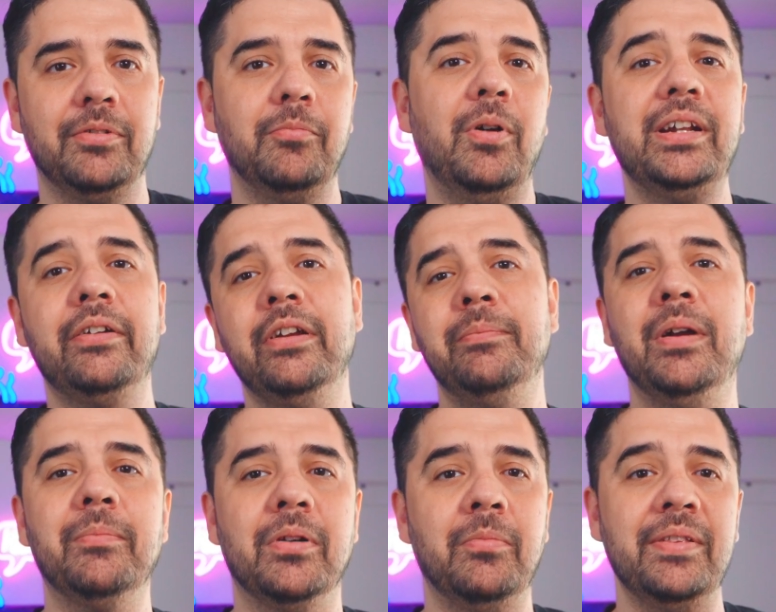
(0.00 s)
from what I
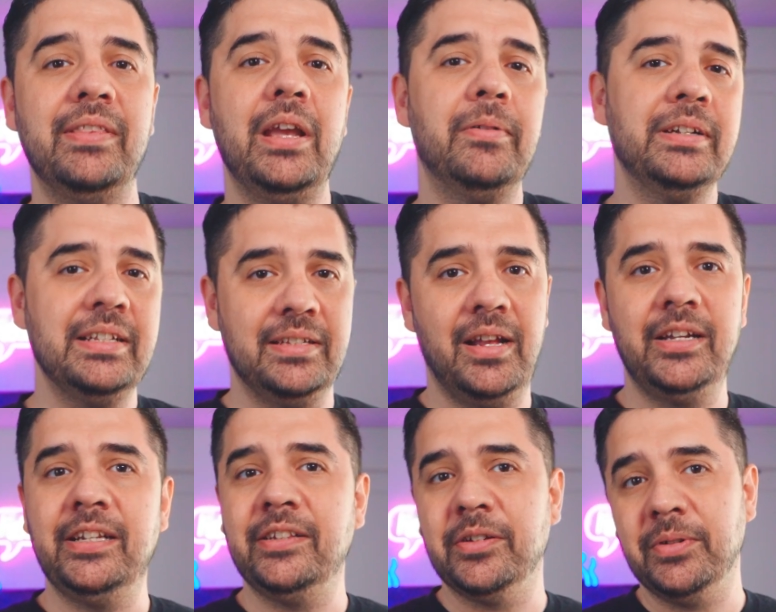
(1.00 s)
remember, when they were
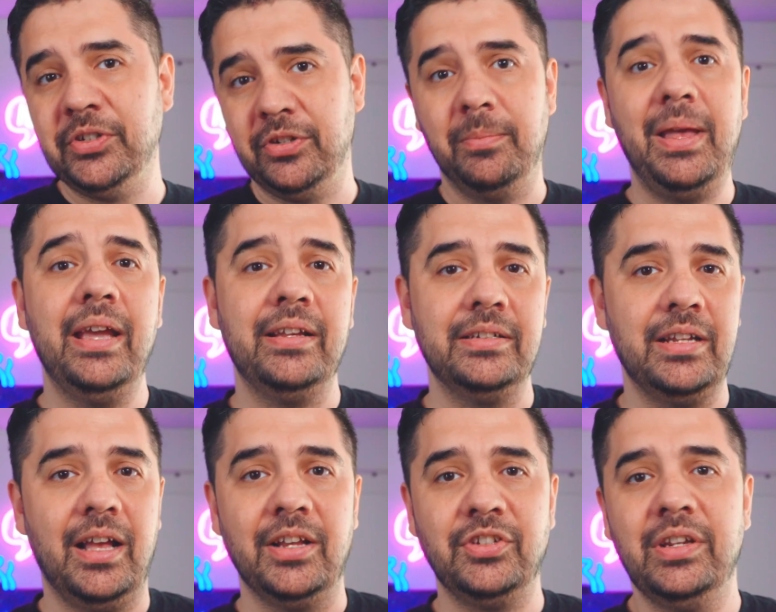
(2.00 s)
designing the original
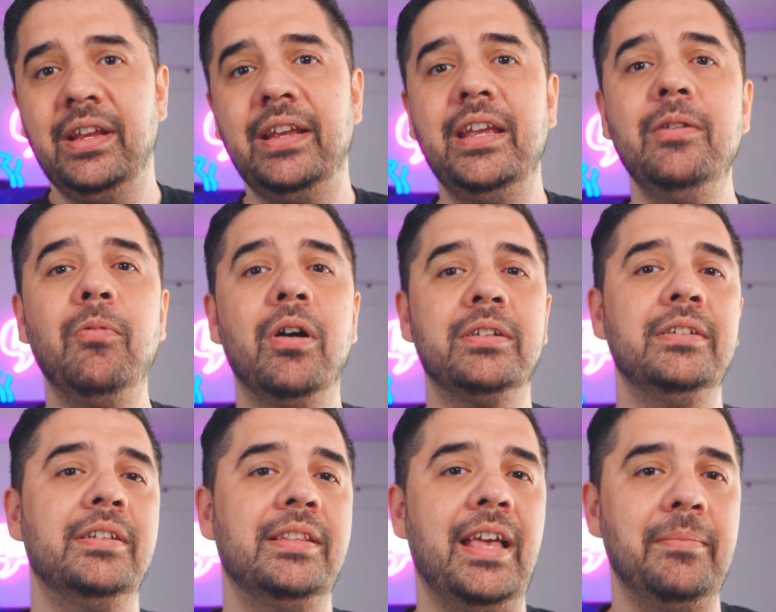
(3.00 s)
Macintosh, he walked
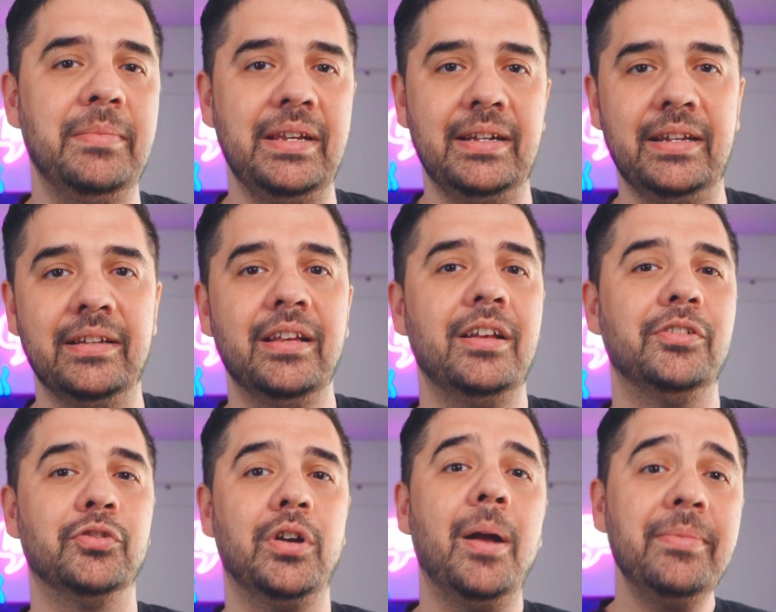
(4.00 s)
into that meeting,
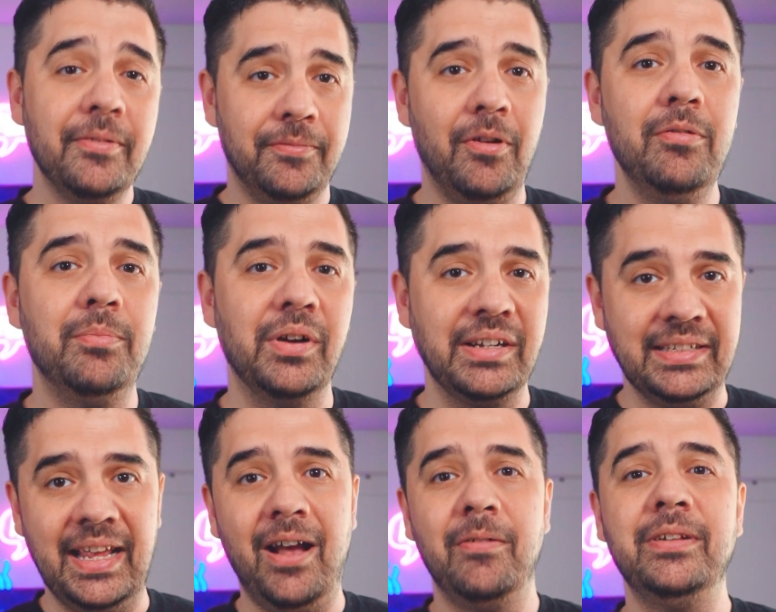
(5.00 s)
dropped the phone book
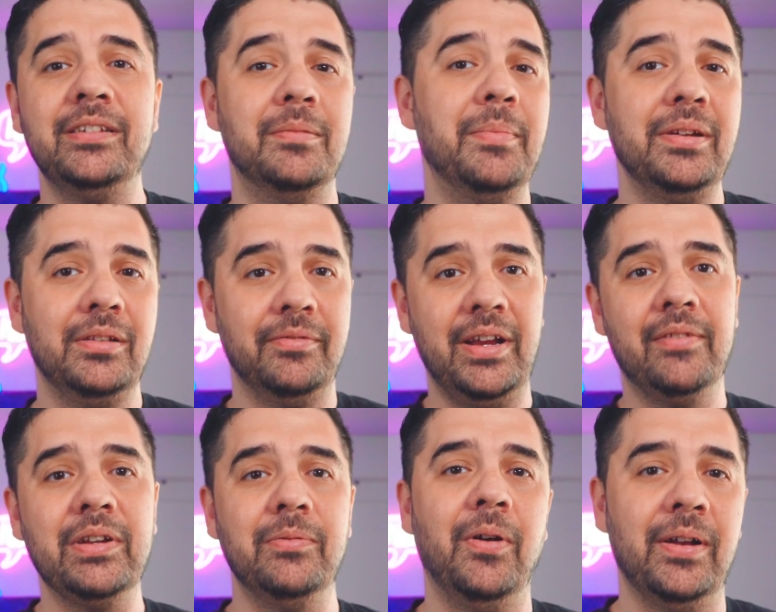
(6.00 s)
down in the middle of
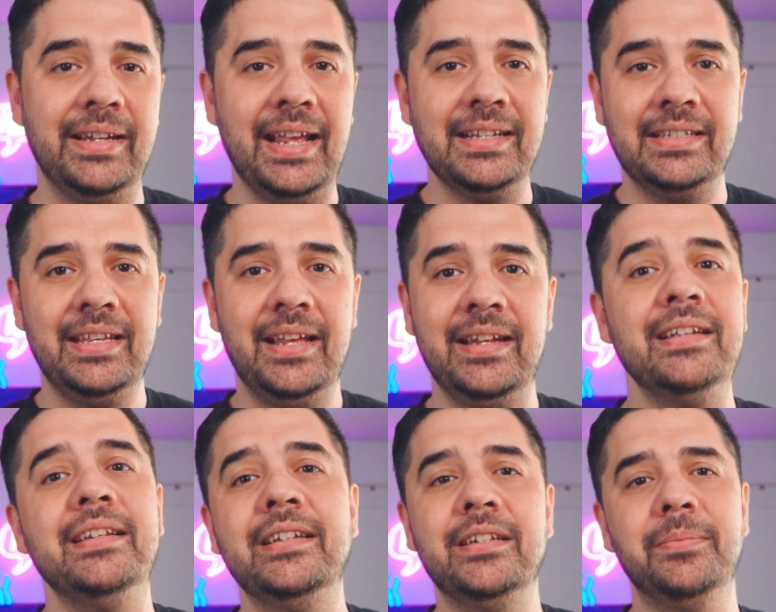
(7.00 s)
everyone, and said it
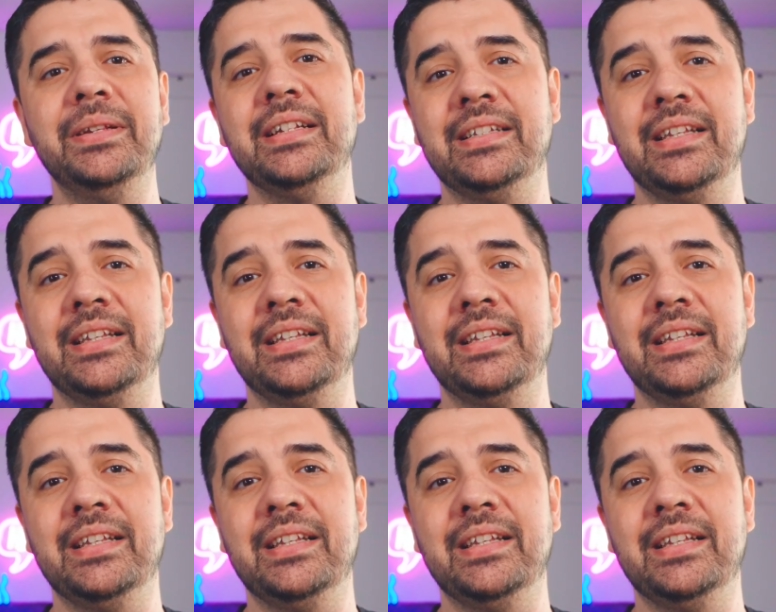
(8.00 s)
needed to be the